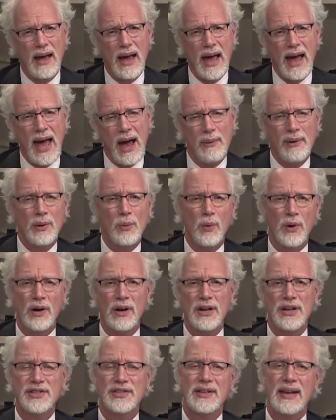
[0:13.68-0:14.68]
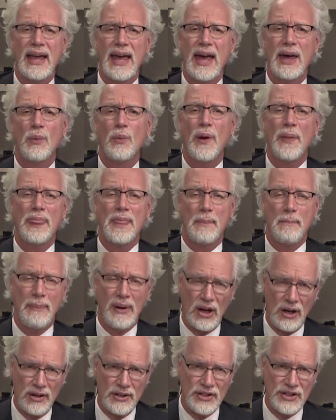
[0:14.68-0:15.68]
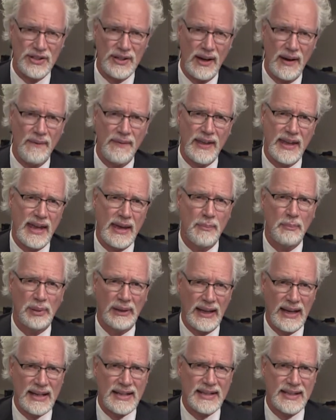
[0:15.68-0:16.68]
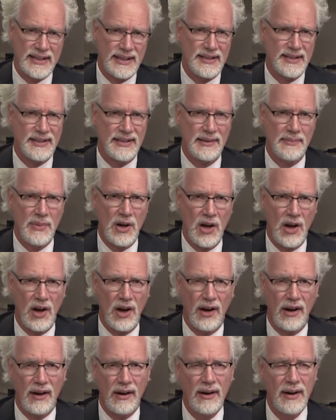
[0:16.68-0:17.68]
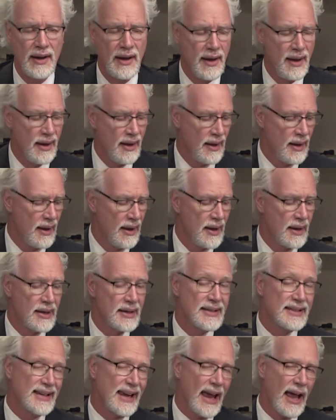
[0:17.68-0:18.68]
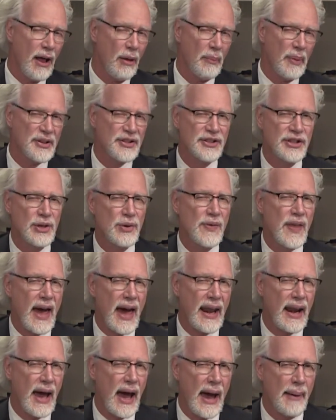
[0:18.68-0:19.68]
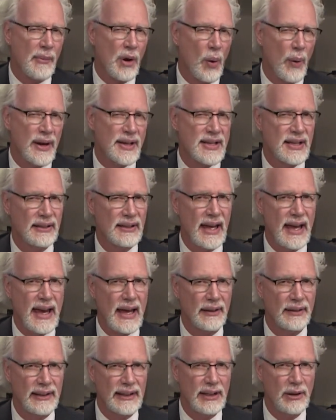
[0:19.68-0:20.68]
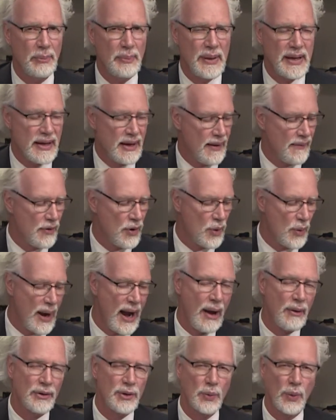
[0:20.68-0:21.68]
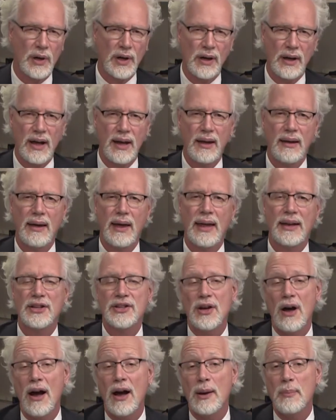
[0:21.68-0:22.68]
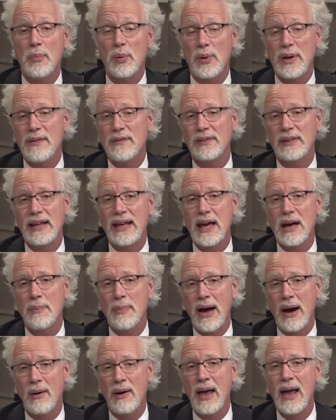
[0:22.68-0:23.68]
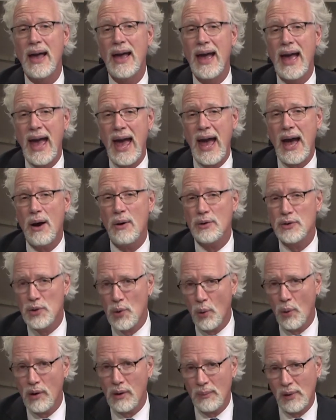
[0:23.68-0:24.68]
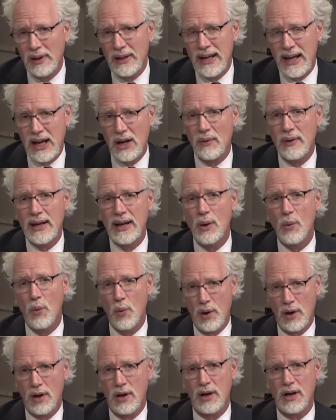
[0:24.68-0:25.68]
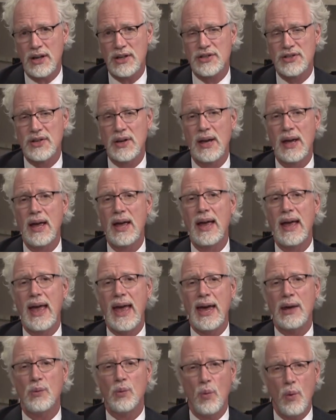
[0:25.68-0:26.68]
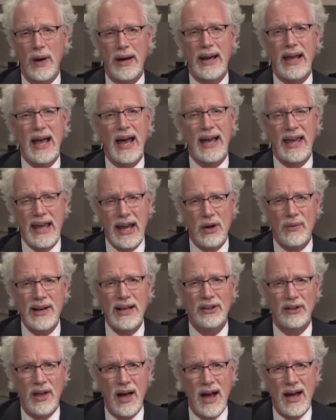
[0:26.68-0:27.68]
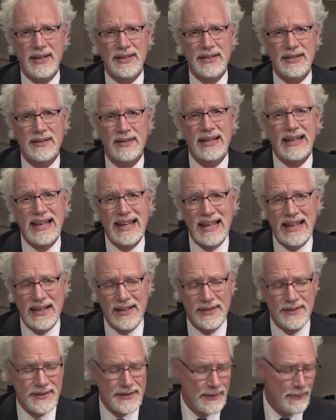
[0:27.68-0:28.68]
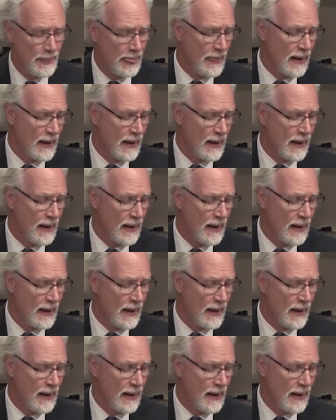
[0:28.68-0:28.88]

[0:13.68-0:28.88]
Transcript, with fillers: how it works, and what the parts of the implant system are. To help us do that, I'm going to lay a little bit of groundwork and talk briefly about how normal hearing works and what a hearing loss is.